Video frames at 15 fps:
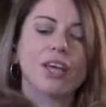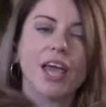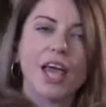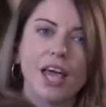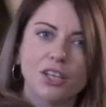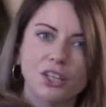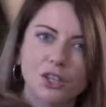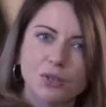
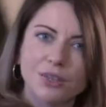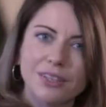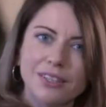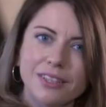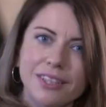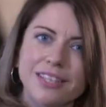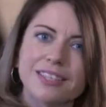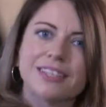
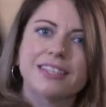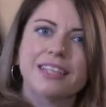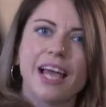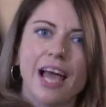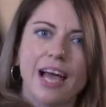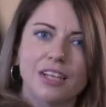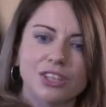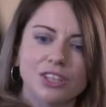casual is an
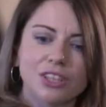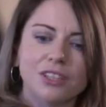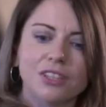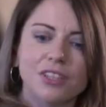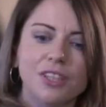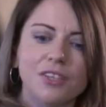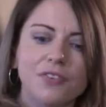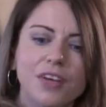
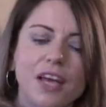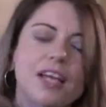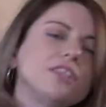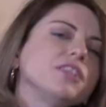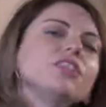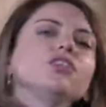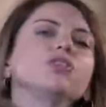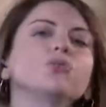adjective,
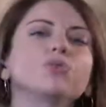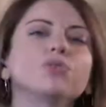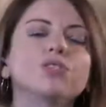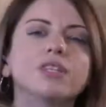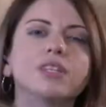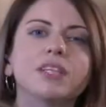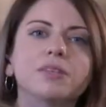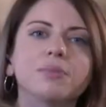and in
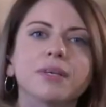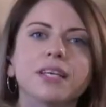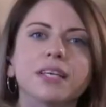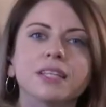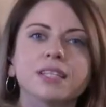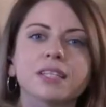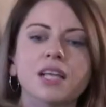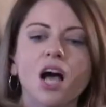Georgian it
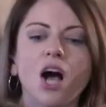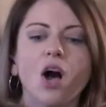means